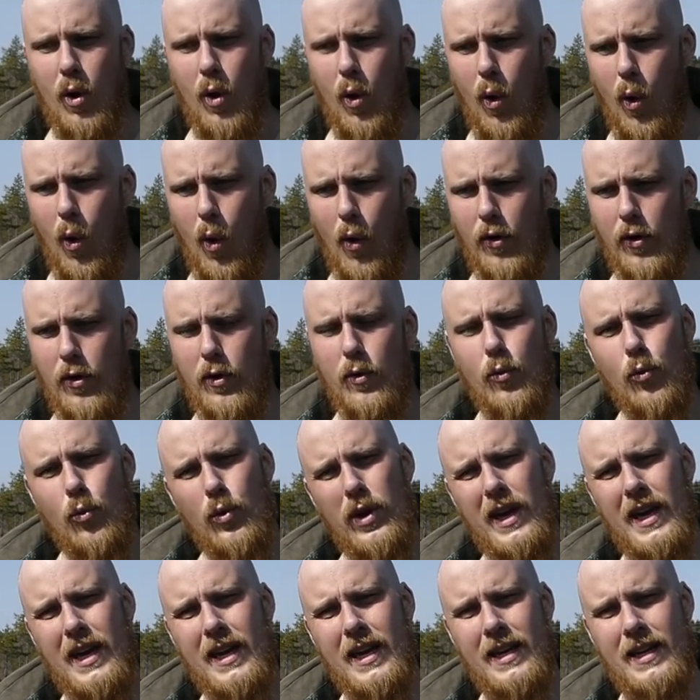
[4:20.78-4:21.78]
or
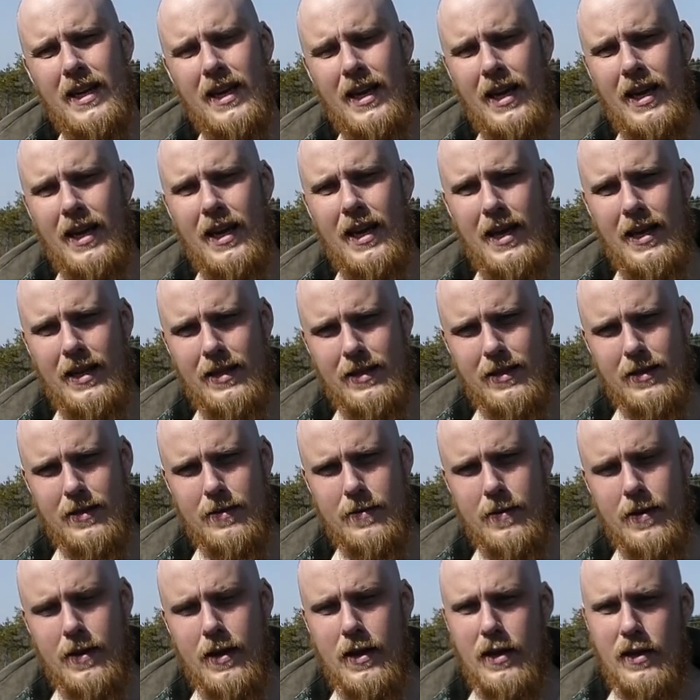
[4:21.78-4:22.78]
weakening it.
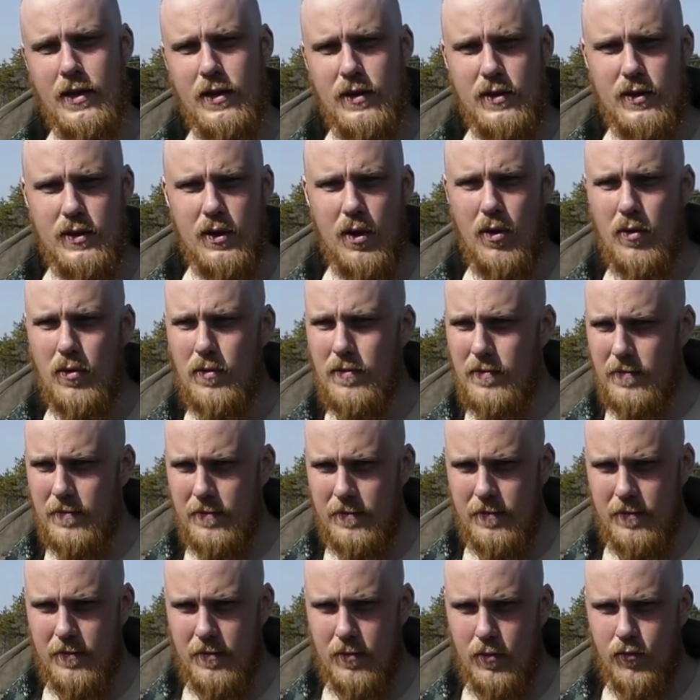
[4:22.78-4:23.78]
So
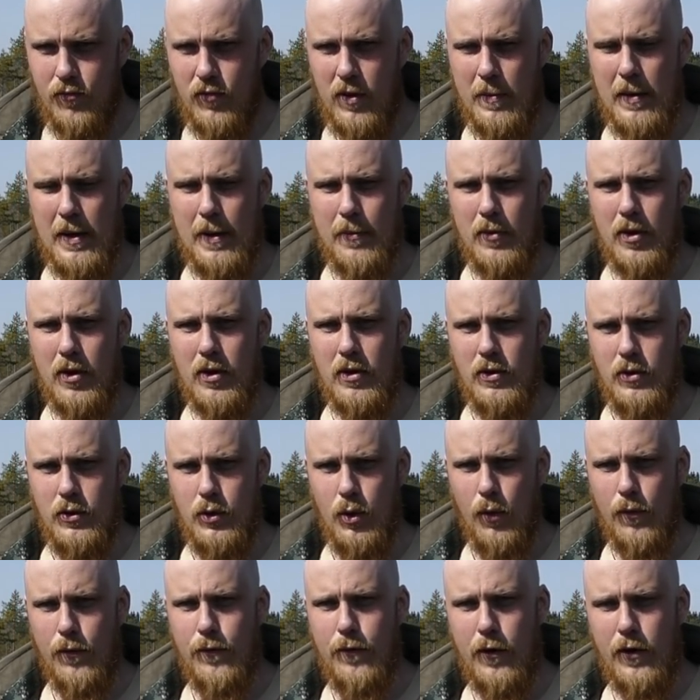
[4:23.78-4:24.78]
remember,
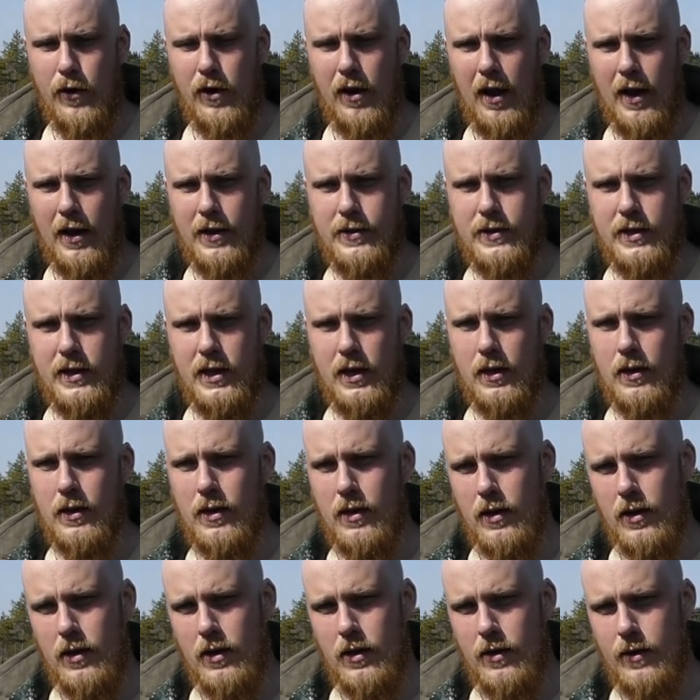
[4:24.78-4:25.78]
no fertilizing,
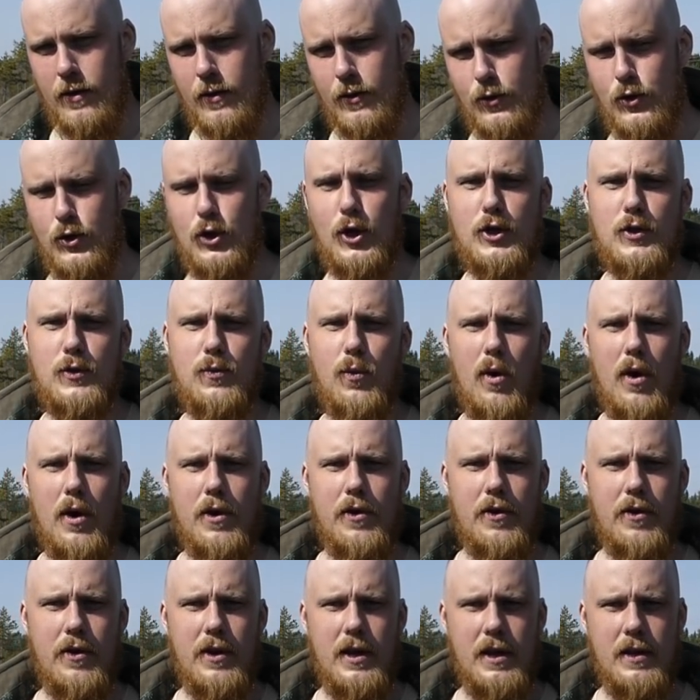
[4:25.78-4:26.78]
just
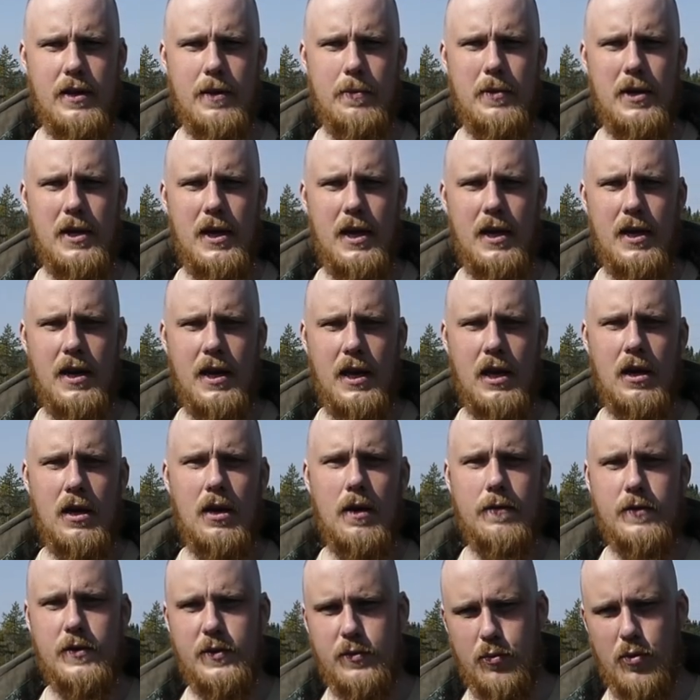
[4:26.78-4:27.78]
water in the beginning
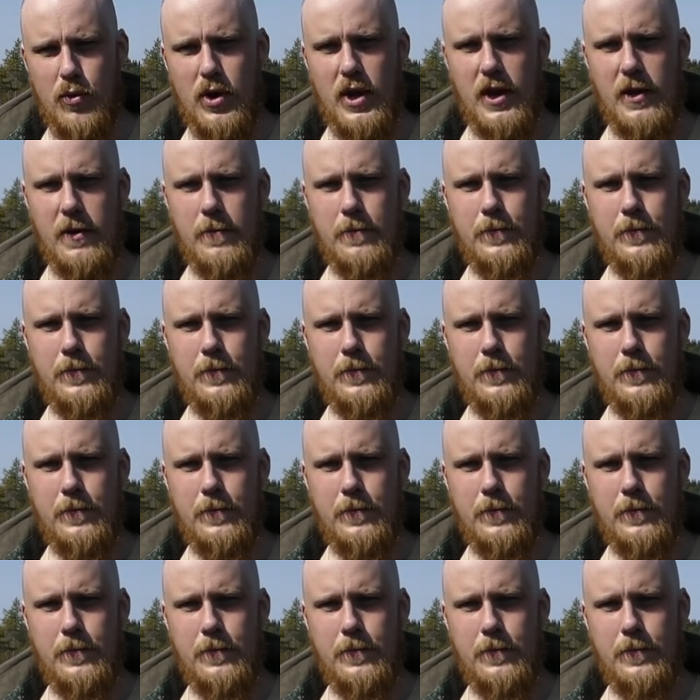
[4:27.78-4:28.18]
of spring.